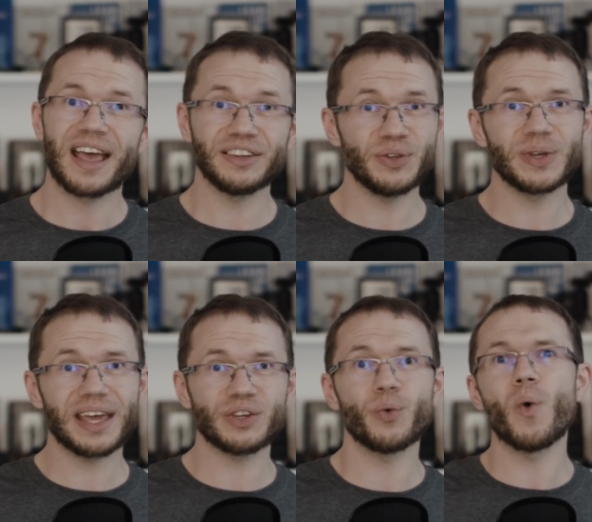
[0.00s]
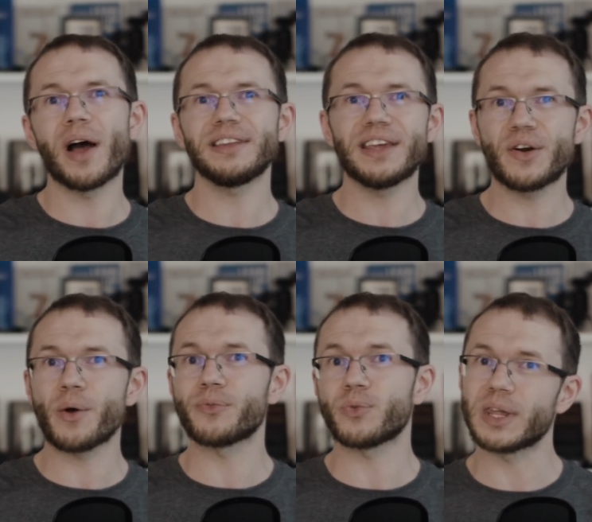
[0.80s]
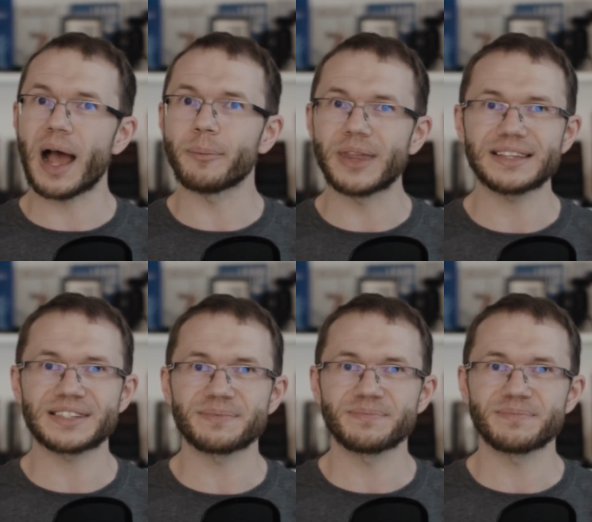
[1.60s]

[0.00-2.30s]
and you get 1 year of free updates.